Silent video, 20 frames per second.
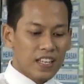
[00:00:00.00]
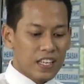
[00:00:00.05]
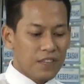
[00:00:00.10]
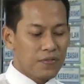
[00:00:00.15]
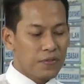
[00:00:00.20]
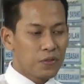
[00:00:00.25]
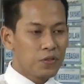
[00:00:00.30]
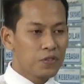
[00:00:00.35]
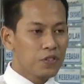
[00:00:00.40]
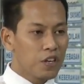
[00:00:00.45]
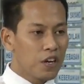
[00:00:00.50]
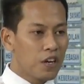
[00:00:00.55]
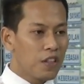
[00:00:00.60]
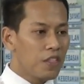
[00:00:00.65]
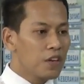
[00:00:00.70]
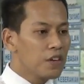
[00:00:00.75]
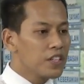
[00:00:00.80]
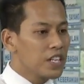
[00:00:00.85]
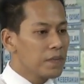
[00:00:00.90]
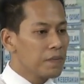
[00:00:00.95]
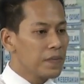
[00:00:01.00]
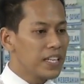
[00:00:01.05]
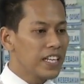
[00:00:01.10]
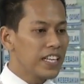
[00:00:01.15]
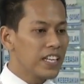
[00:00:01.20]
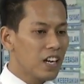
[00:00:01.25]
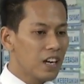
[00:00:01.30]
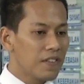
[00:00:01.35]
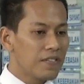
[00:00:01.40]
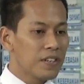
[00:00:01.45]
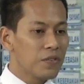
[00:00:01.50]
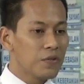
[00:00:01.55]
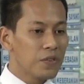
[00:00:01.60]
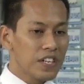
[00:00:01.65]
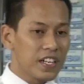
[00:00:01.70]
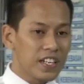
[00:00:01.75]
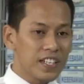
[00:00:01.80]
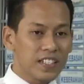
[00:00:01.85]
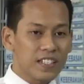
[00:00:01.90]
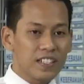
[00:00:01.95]
If you do not know the meaning of a
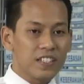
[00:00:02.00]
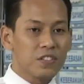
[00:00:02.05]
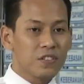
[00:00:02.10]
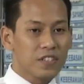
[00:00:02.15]
word,